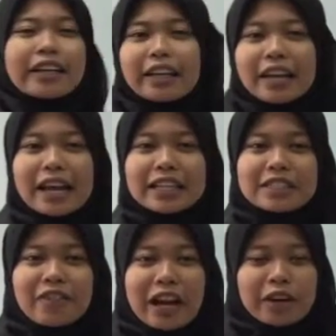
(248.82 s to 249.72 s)
Airlines
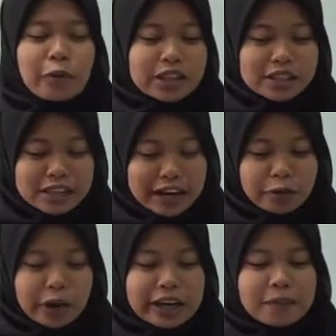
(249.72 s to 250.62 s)
Flight
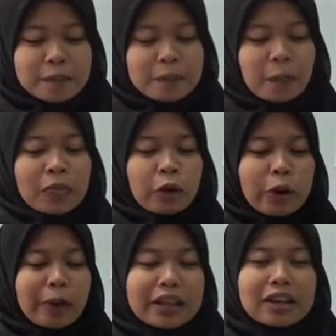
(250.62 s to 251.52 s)
191,
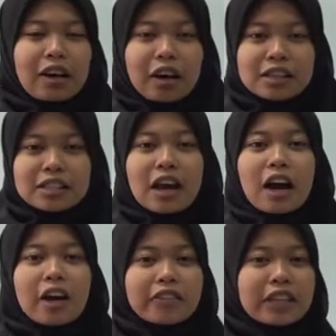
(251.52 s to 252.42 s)
whereby the cause
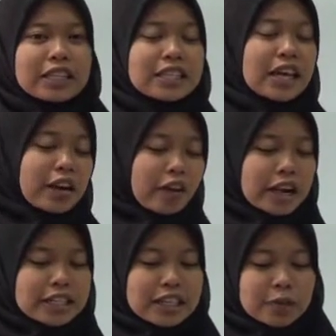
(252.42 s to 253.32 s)
of this
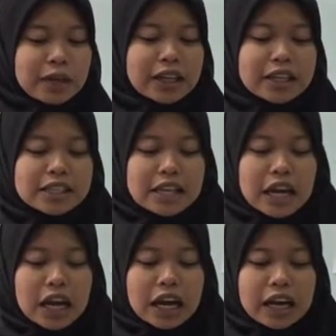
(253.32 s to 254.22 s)
crash is because
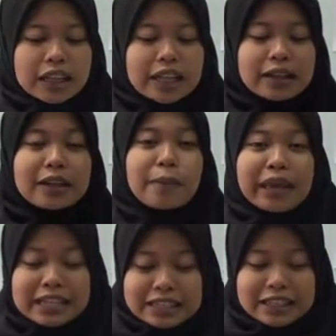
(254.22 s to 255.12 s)
the
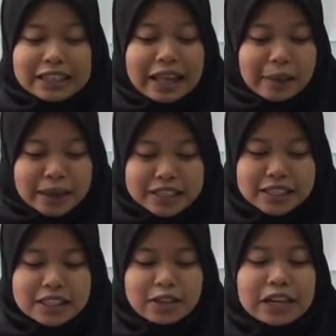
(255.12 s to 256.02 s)

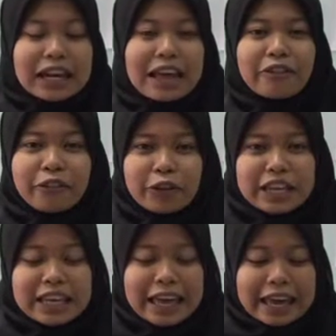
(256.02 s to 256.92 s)
damages to the left
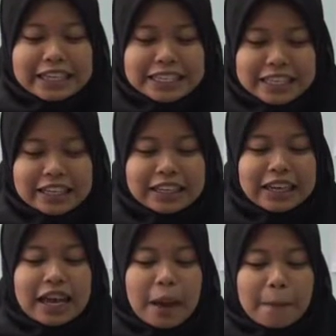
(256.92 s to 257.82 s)
wing engine
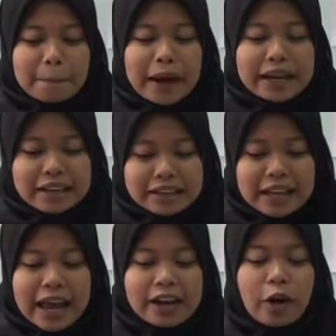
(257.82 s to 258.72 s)
pylon
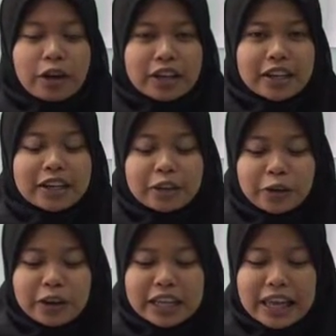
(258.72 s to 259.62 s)
had occurred
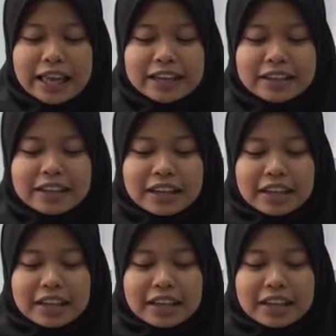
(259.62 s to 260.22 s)
during an